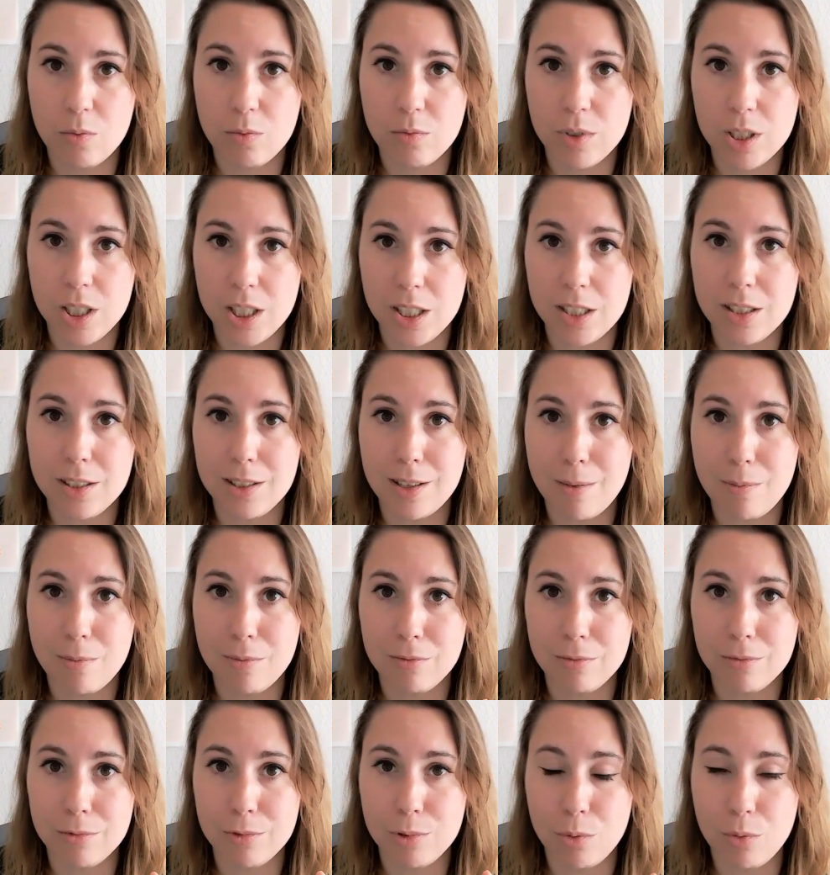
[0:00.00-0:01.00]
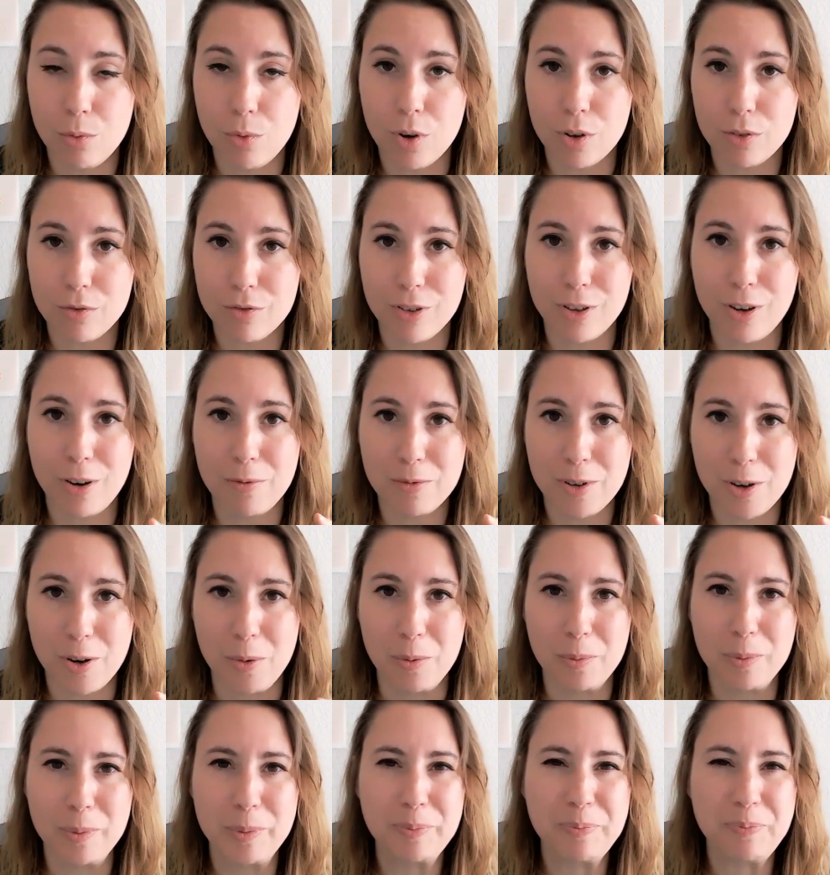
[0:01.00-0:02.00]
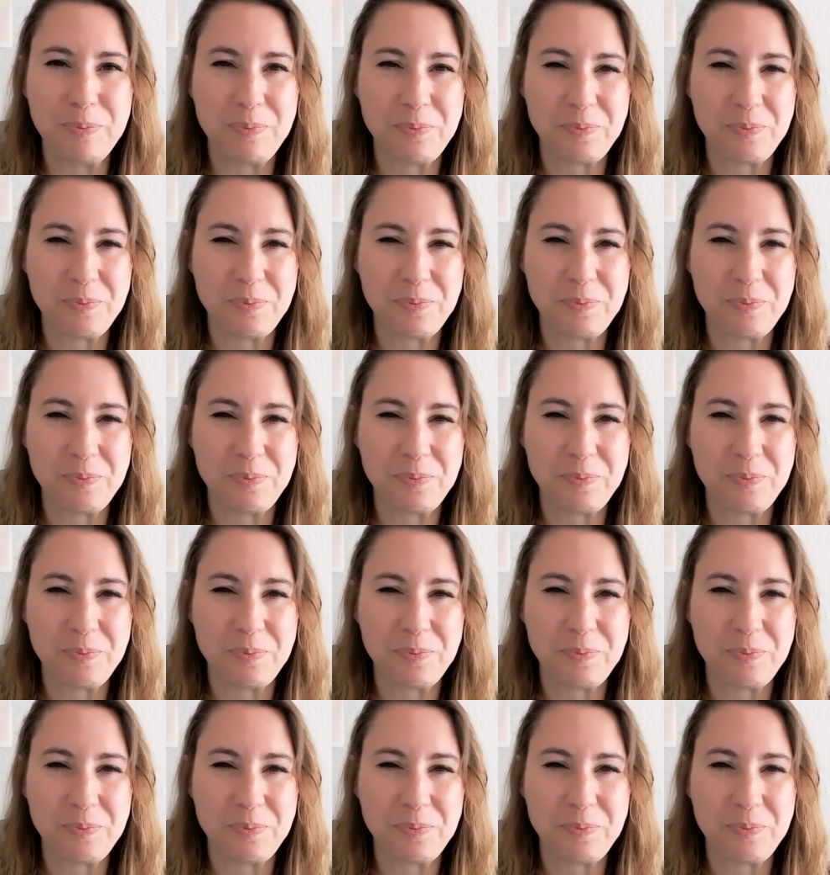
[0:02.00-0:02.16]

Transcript: system to work from home.